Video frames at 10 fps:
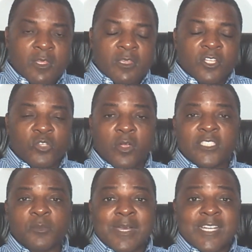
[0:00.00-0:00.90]
The choice
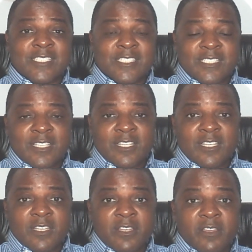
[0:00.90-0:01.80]
was,
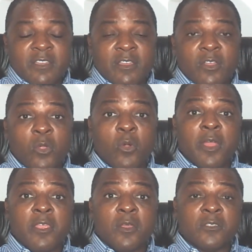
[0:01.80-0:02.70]
who are
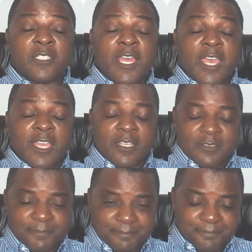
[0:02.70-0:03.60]
you
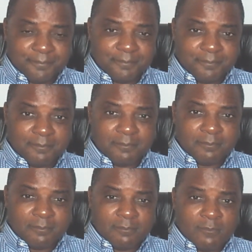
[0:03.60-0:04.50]
today?
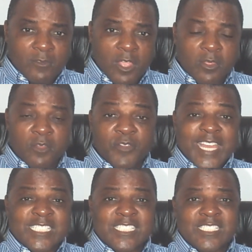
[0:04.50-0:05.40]
Are you the
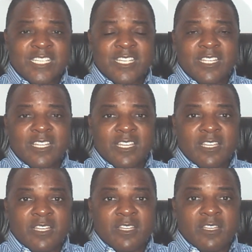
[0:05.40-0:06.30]
flesh
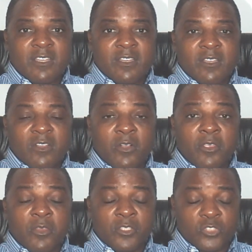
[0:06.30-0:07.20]
or are
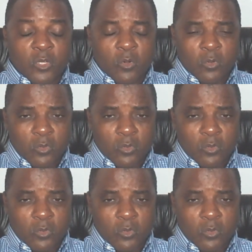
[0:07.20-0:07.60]
you the soul?